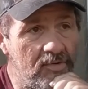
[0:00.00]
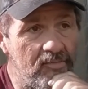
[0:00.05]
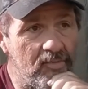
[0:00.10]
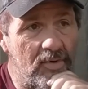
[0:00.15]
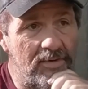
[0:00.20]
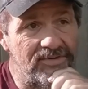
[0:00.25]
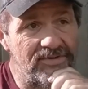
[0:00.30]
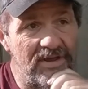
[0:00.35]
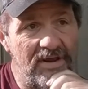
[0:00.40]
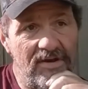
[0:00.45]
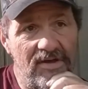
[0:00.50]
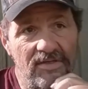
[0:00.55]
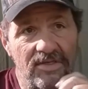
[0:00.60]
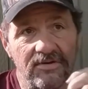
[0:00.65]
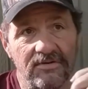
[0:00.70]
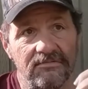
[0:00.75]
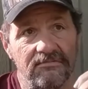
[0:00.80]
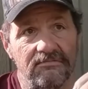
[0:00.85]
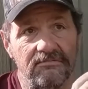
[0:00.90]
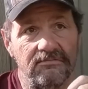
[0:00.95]
what's that
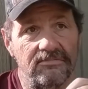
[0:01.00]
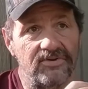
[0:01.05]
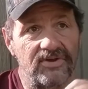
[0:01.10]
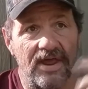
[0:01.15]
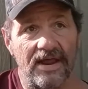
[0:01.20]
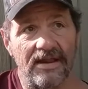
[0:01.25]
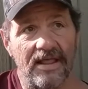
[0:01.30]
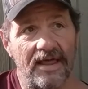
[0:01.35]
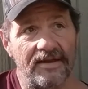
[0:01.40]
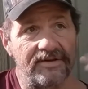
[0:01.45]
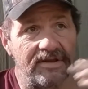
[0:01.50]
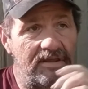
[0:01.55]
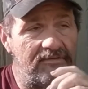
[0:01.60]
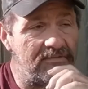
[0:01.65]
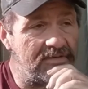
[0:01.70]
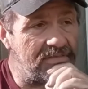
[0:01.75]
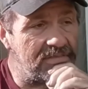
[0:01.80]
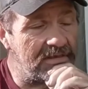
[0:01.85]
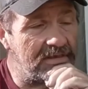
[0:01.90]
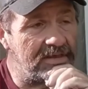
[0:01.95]
other satellite
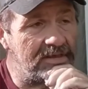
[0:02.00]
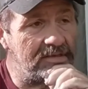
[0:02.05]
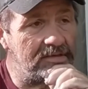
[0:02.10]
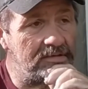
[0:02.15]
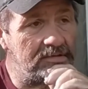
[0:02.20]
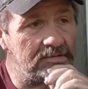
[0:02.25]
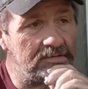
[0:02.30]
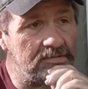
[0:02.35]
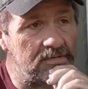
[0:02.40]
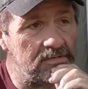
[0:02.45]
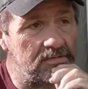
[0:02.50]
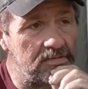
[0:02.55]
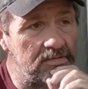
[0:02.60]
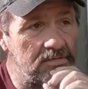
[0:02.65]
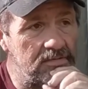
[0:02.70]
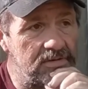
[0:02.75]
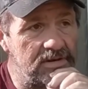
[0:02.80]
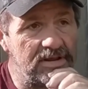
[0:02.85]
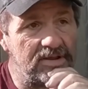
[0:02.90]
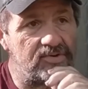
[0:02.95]
TV thing?
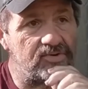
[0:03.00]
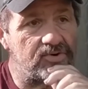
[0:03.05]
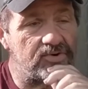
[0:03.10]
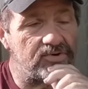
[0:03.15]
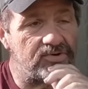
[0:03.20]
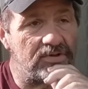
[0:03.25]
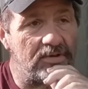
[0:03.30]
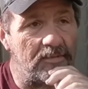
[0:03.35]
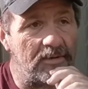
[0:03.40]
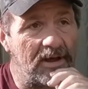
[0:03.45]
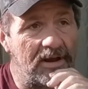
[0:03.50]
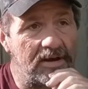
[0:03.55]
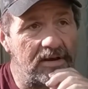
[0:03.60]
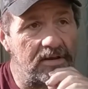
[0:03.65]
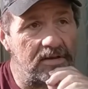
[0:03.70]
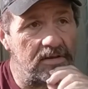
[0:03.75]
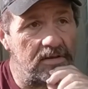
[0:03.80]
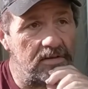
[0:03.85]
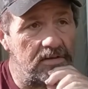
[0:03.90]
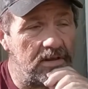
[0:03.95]
Dish or somebody.
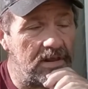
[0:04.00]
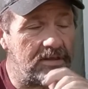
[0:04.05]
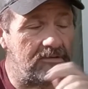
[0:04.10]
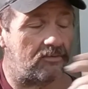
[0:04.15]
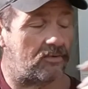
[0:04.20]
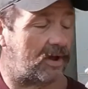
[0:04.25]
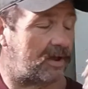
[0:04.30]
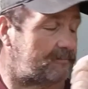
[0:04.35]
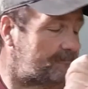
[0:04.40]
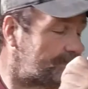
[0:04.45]
Anyway,